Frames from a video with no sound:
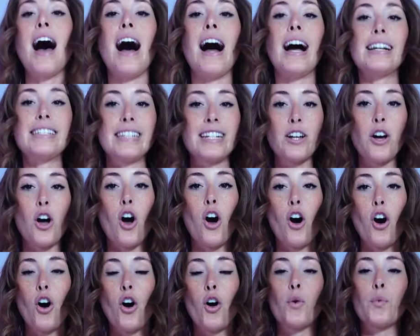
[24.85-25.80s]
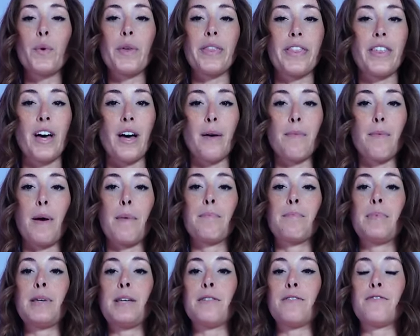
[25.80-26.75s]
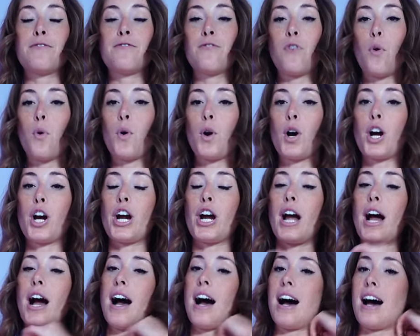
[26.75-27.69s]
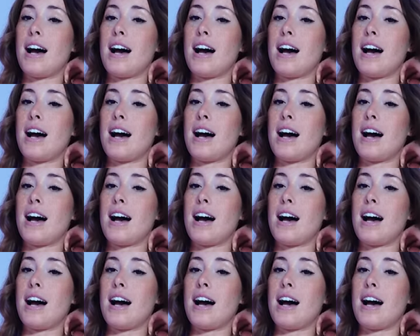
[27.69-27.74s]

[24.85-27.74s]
I did a haul with them before.